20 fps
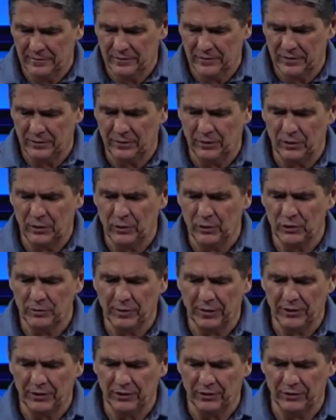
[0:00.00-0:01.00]
to be used
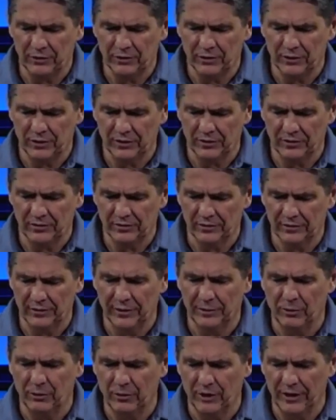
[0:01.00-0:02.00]
by you to
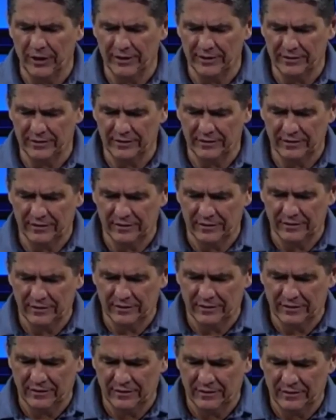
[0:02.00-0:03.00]
liberate
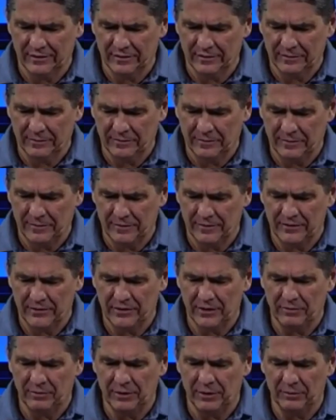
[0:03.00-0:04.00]
and
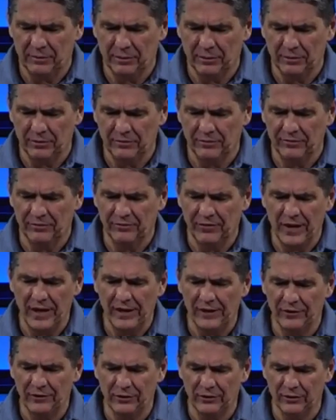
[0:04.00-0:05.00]
see people
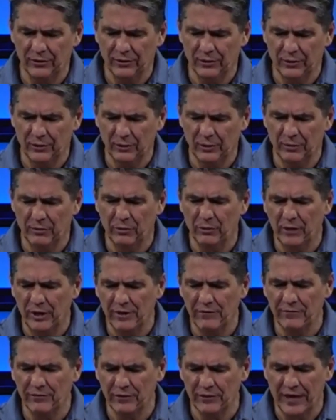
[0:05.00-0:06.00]
find you, Lord. We
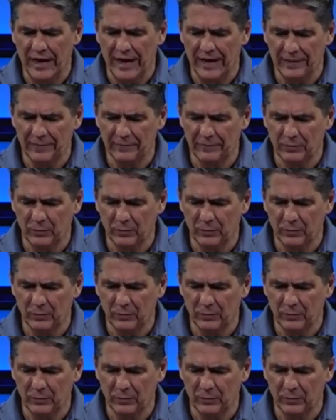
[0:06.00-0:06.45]
pray for that.